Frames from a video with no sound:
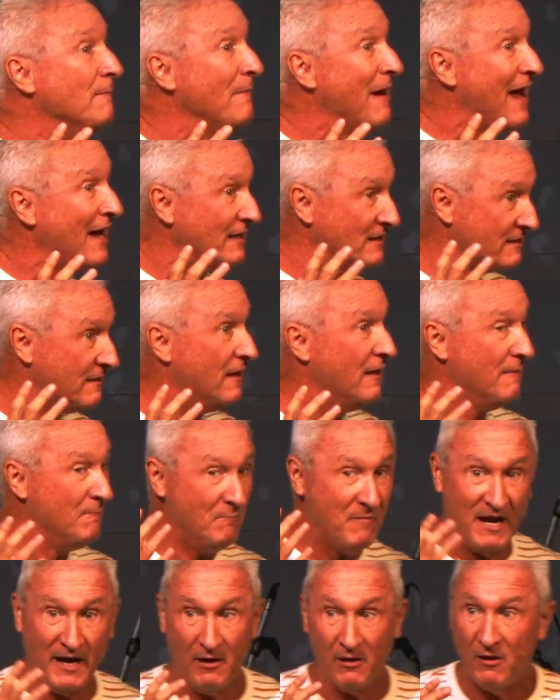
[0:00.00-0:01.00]
Max
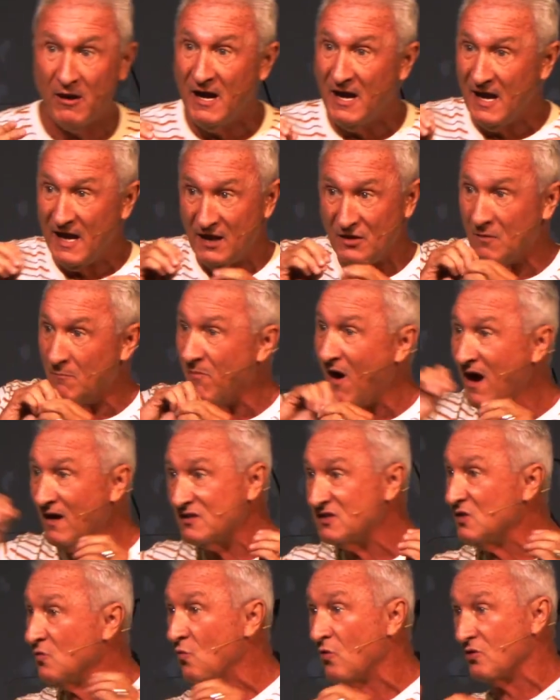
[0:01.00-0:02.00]
Baer and the
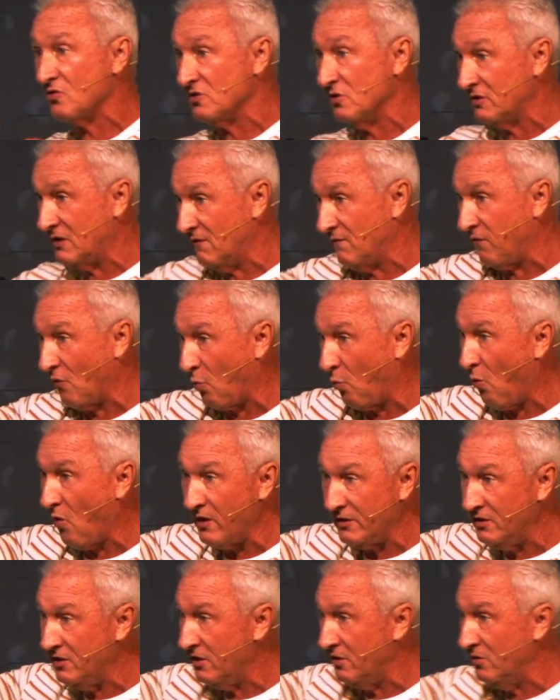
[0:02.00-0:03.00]
boxing world's looking for
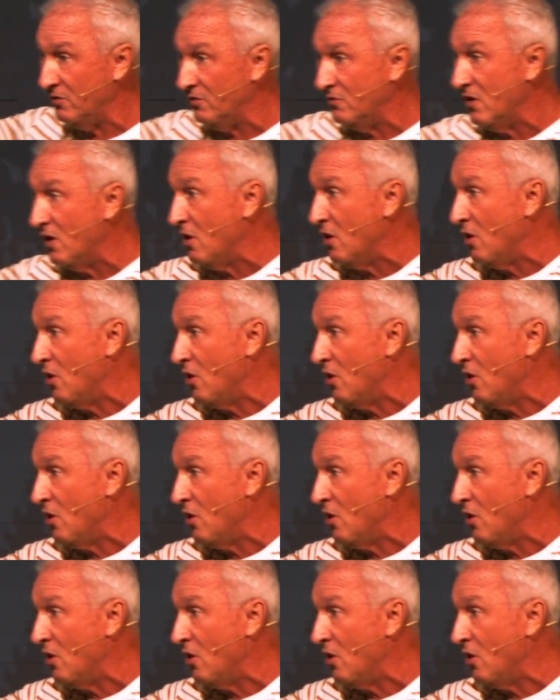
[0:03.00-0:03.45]
one dude